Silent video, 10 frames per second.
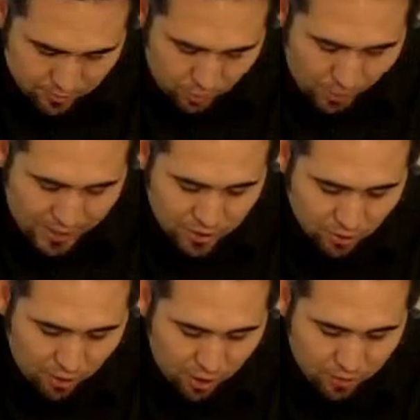the weight in
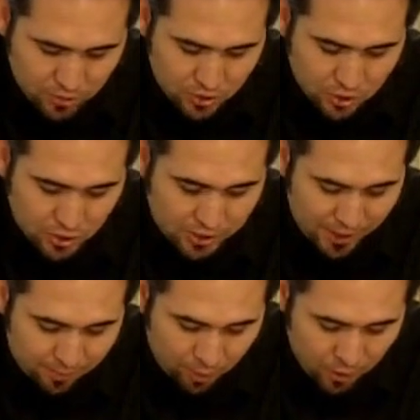your arms, just
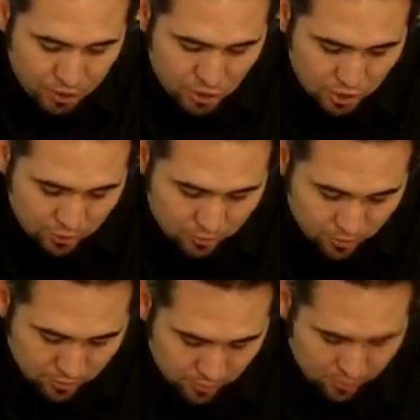kind of push
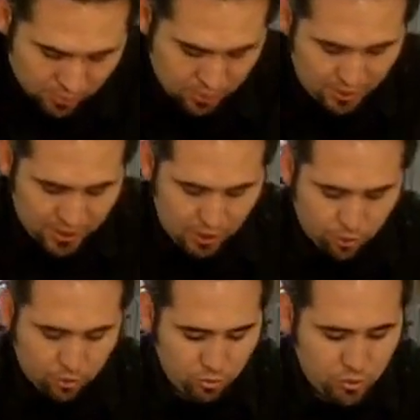the ink
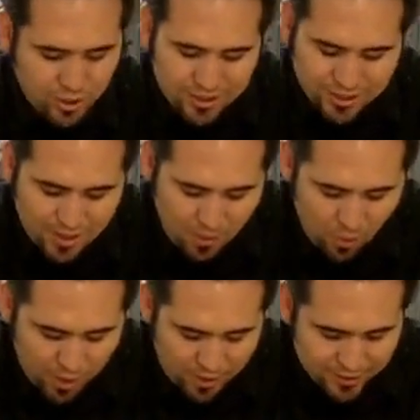through, just the
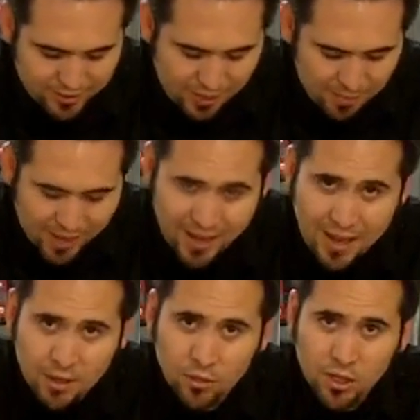same way, the same kind of
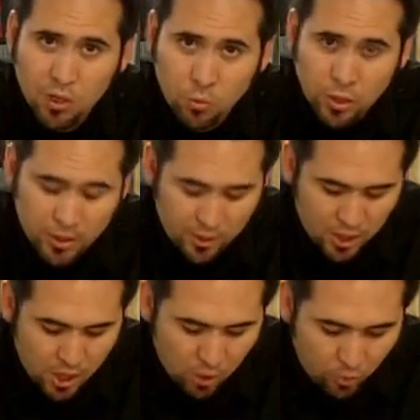angle that you would
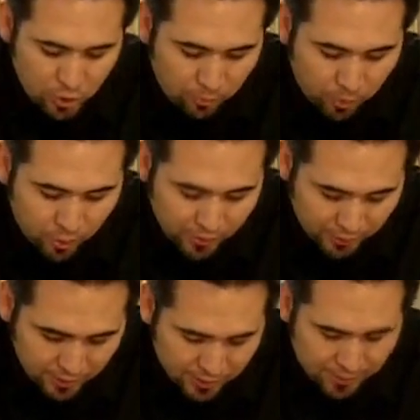when you're
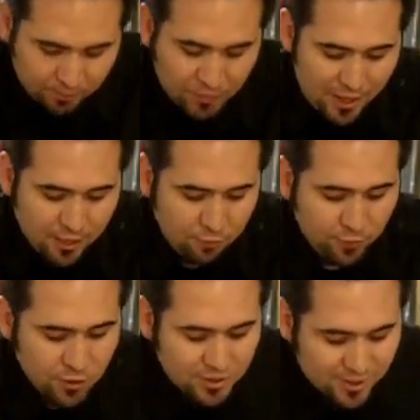pulling. And at
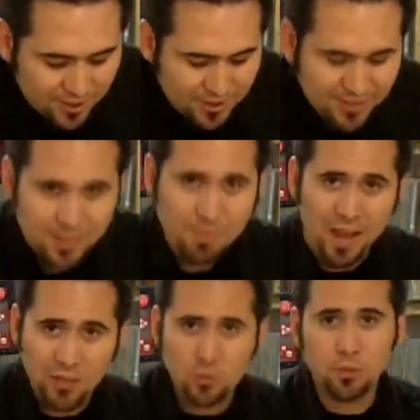first, this doesn't seem
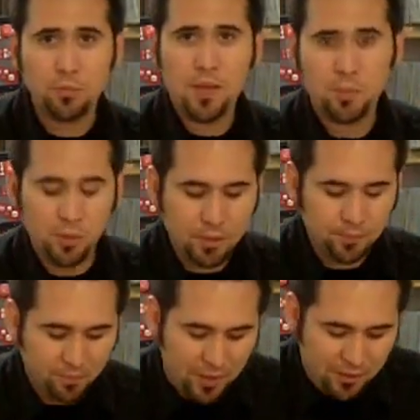natural to
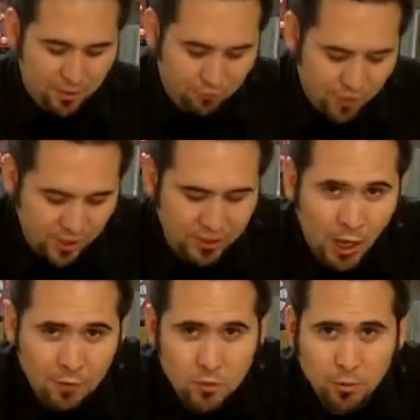people. They feel
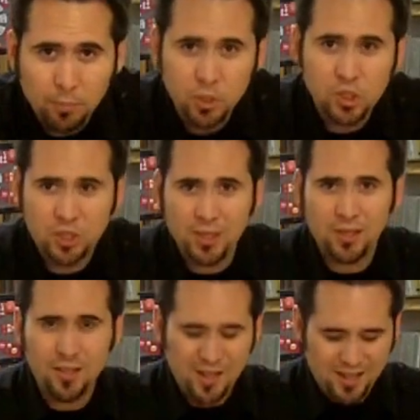uncomfortable
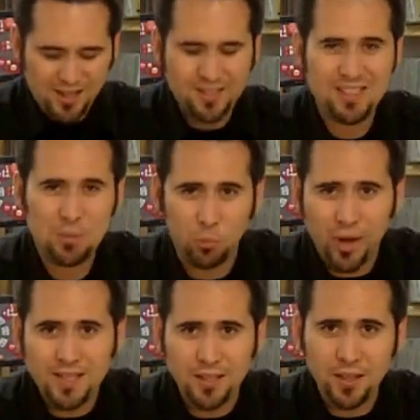pushing. It doesn't seem
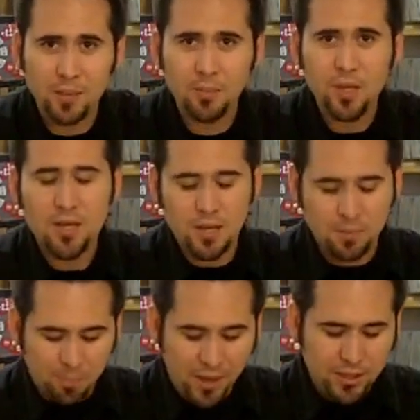right to them.
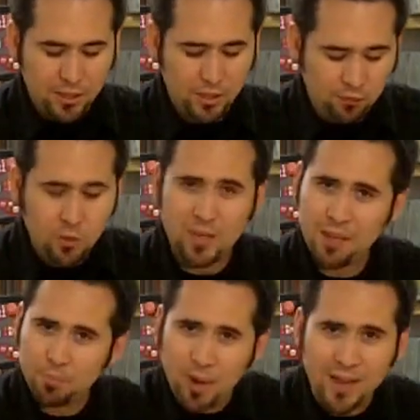But if you
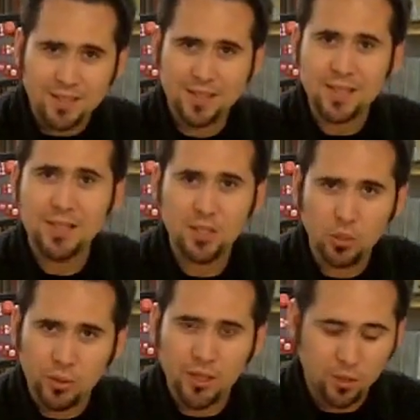keep practicing it,
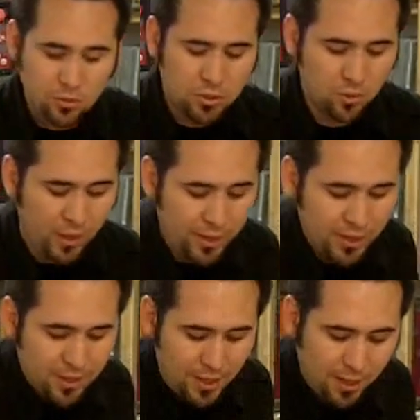you'll get used to it.
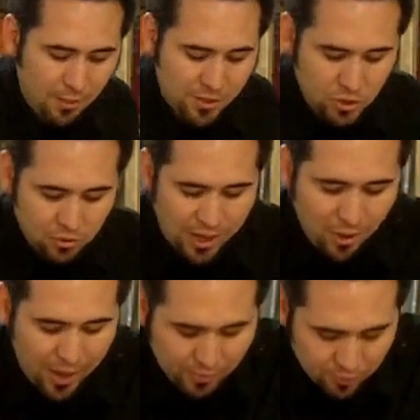And I mean, so
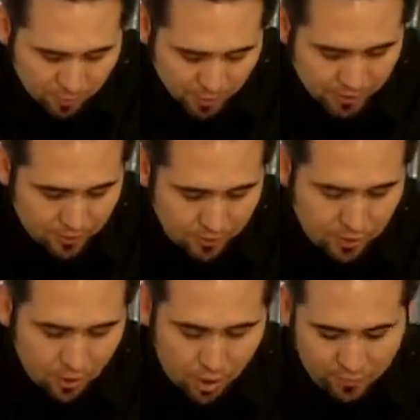now I have the ability to,
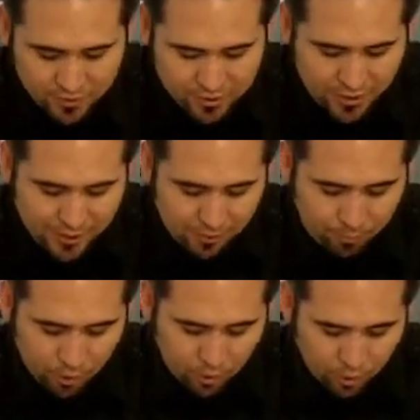you know, obviously I can
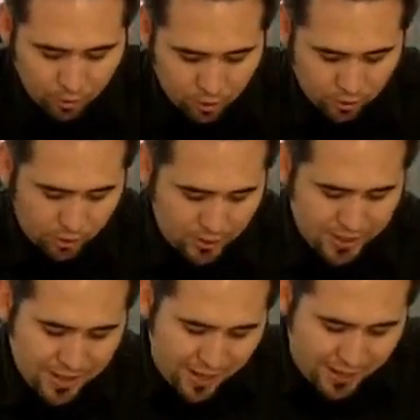pull,
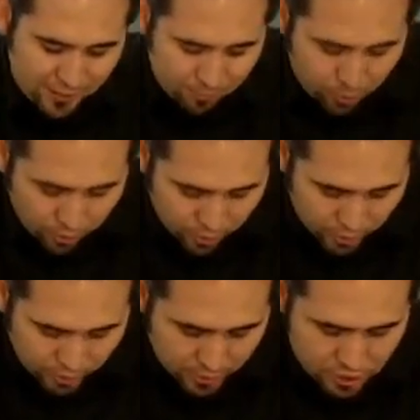I can
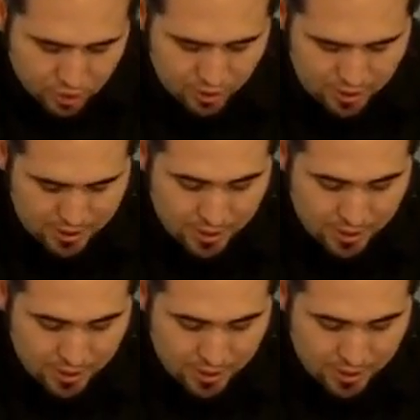push,